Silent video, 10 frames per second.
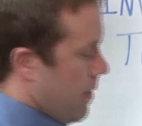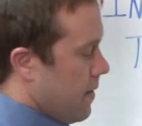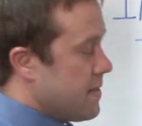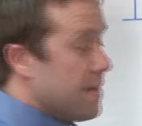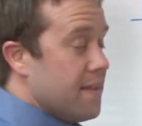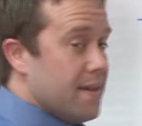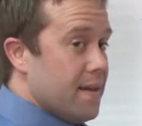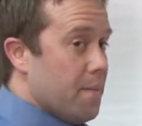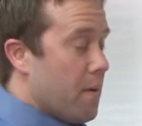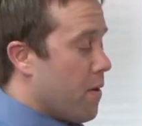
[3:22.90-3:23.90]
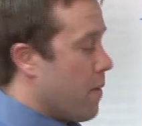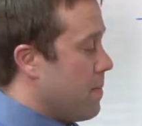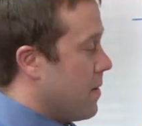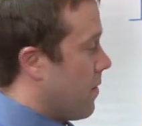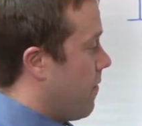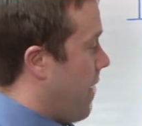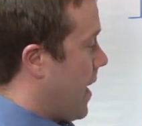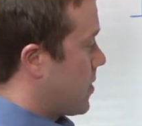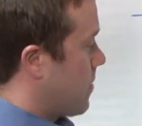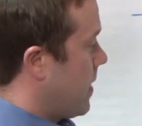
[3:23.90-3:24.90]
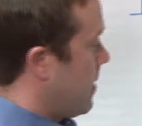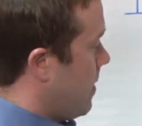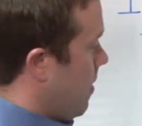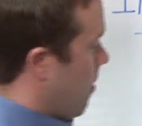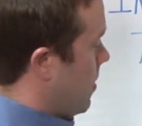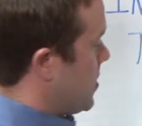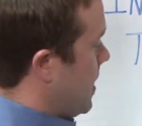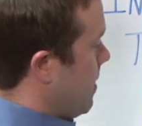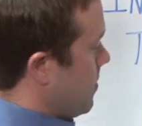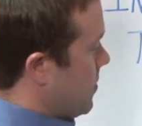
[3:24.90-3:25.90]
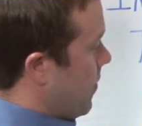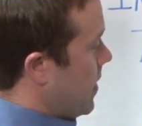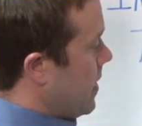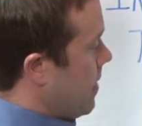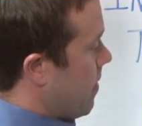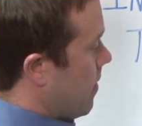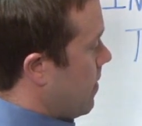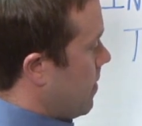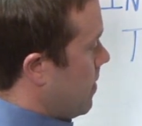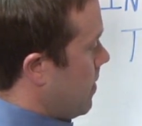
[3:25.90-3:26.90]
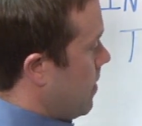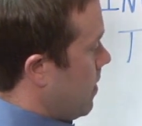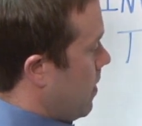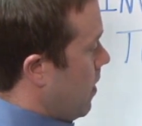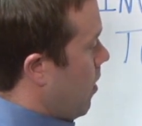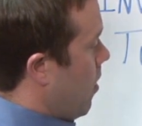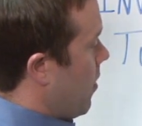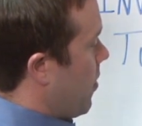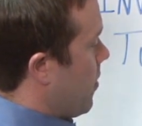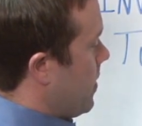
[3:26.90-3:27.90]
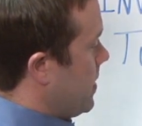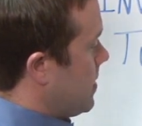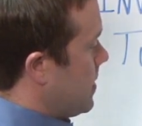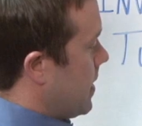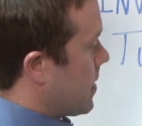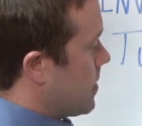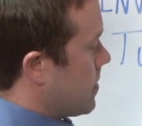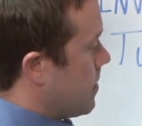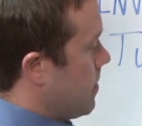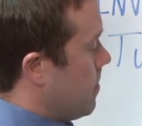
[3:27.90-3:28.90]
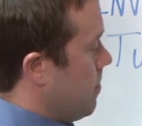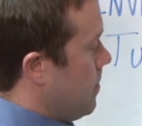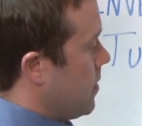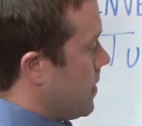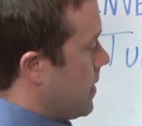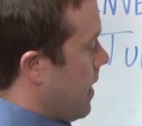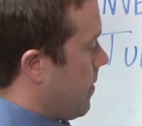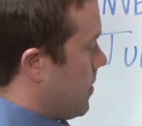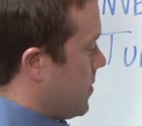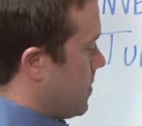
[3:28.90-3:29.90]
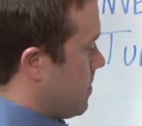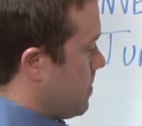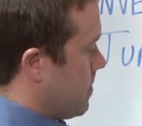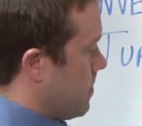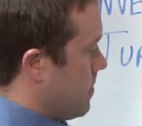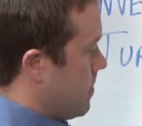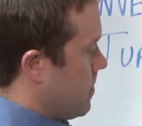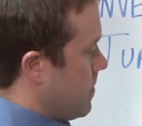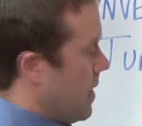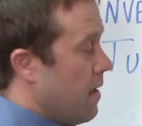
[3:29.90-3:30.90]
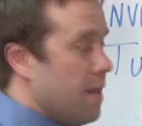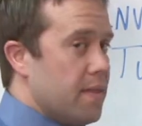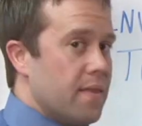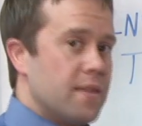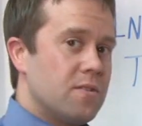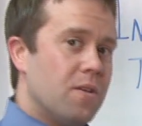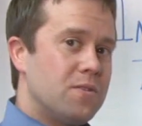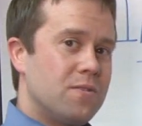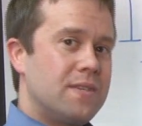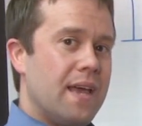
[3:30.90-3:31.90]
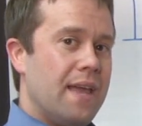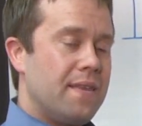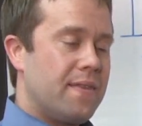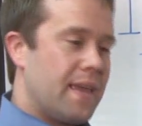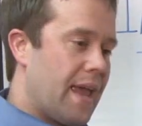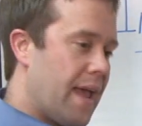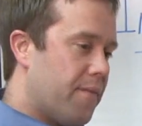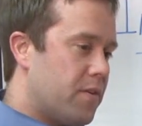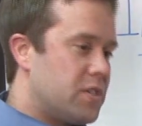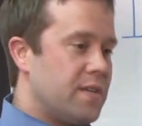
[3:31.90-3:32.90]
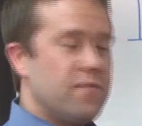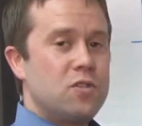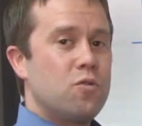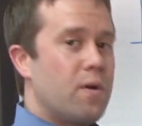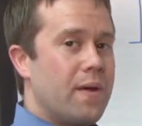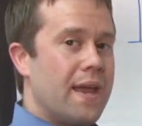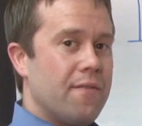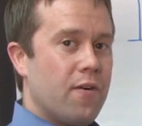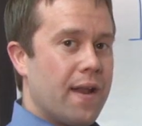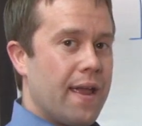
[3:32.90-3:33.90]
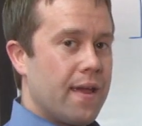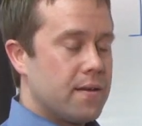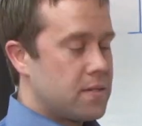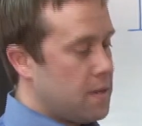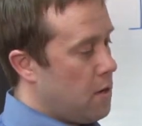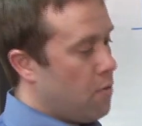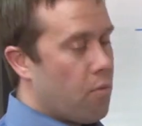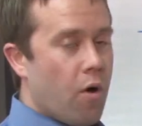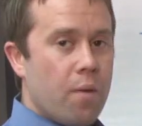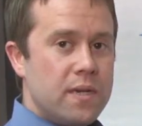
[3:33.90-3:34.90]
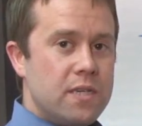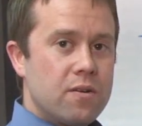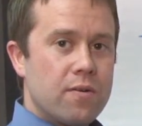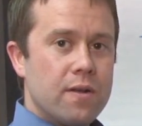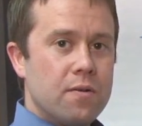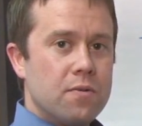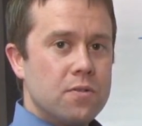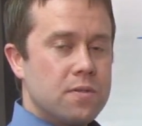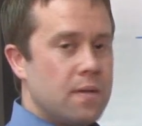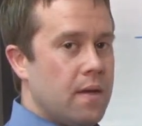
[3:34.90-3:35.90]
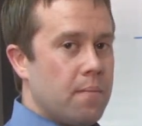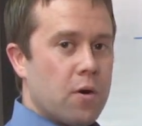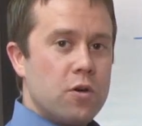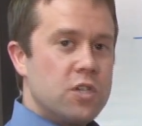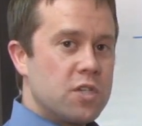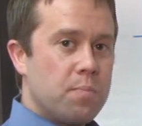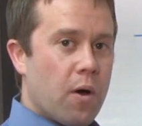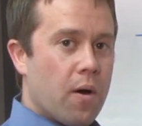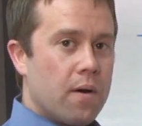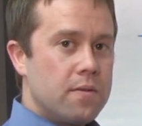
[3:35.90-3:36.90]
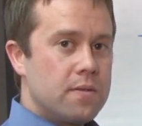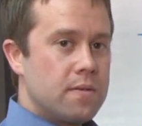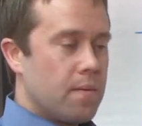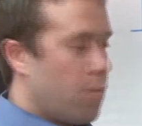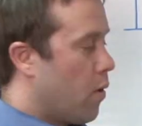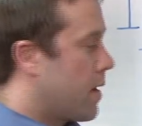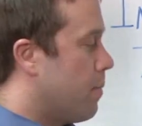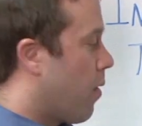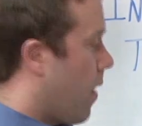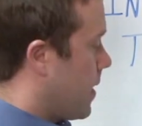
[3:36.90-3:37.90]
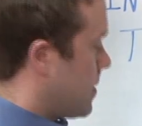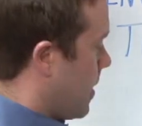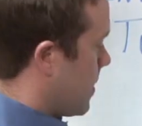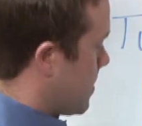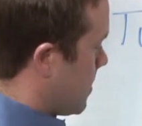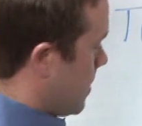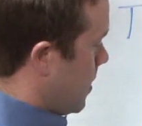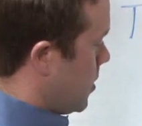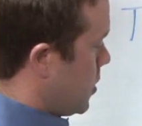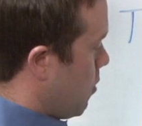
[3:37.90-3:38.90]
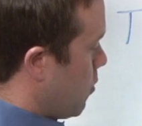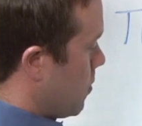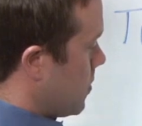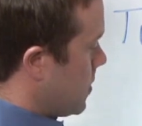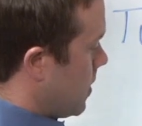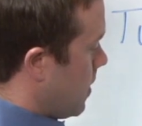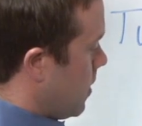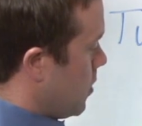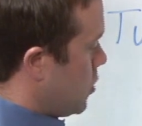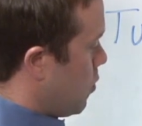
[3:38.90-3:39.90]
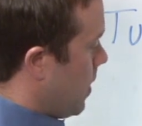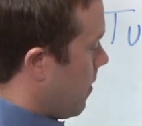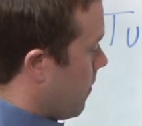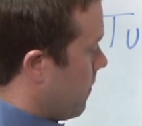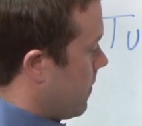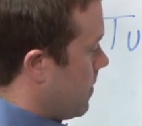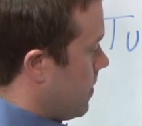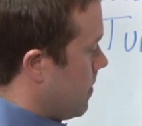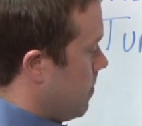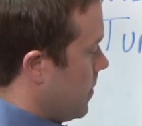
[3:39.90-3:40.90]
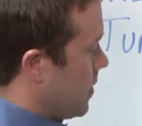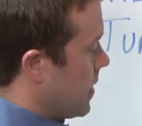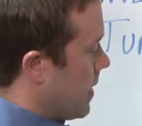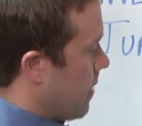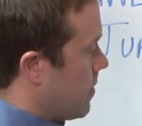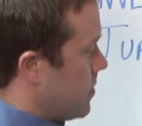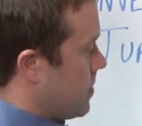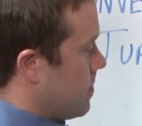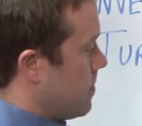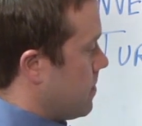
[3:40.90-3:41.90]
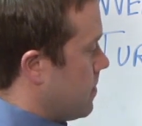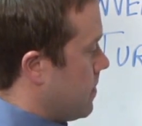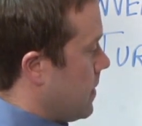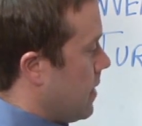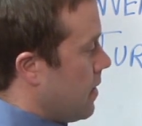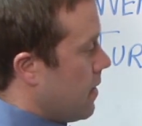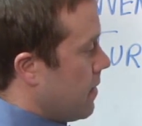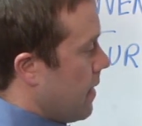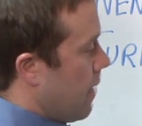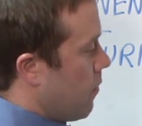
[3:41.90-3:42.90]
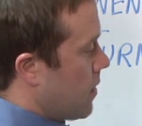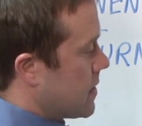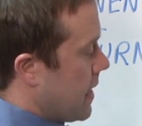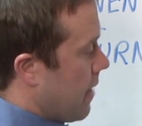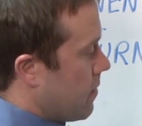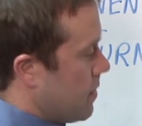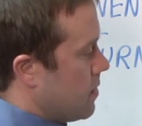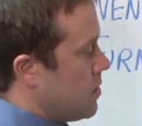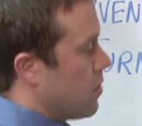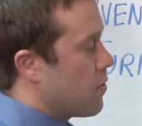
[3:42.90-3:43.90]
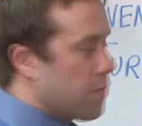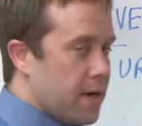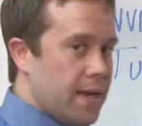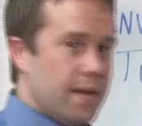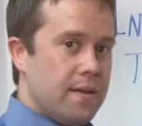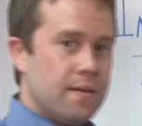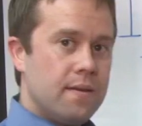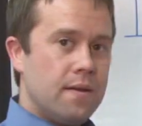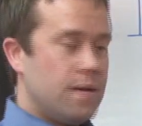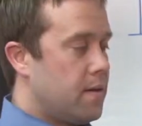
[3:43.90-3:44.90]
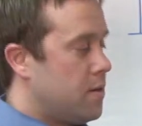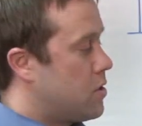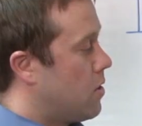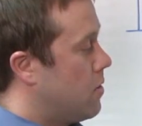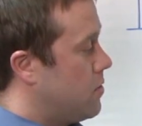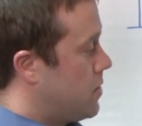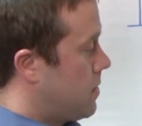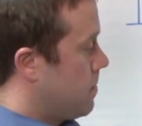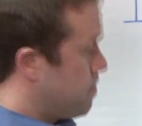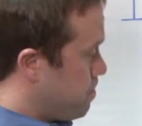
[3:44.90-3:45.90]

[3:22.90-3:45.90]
Let's say that in a Barry-Waymiller factory, our sales for the year are $36 million. Then let's also say that the average inventory we have on hand, raw materials, purchased parts, work in process, totals $12 million. That works out to 3 turns